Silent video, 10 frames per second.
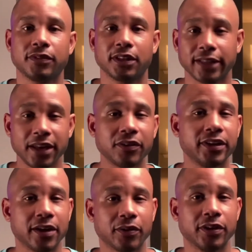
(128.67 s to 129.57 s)
later an
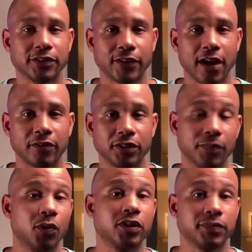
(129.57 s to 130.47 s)
error is found, the more
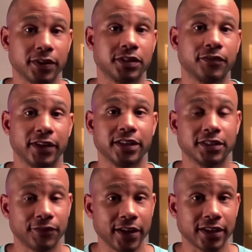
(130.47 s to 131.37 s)
expensive it is to
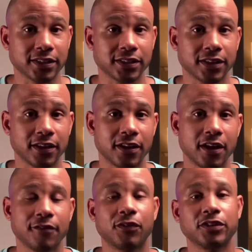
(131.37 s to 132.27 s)
fix.
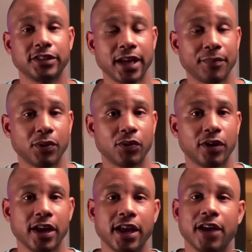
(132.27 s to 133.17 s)
For example,
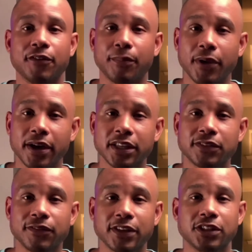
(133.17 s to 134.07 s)
if a bug is
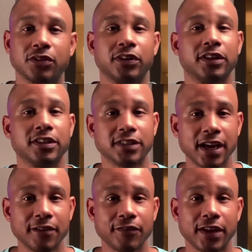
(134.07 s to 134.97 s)
fixed during the design
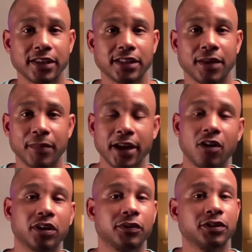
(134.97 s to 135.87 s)
phase, it may
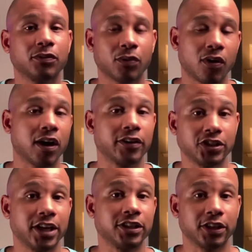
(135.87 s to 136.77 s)
only require a
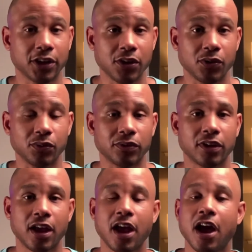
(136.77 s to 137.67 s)
change in the code.
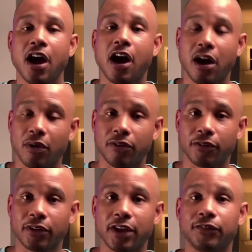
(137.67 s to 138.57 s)
However,
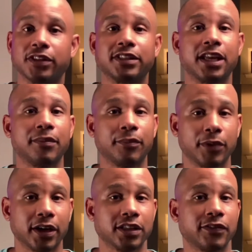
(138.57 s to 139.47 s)
if the same bug
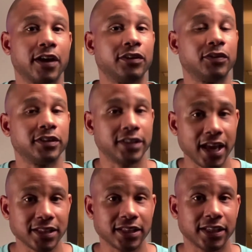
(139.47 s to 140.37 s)
is found during
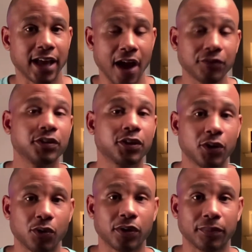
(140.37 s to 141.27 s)
testing after the
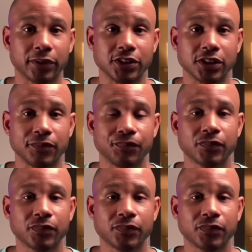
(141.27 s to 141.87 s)
code completion,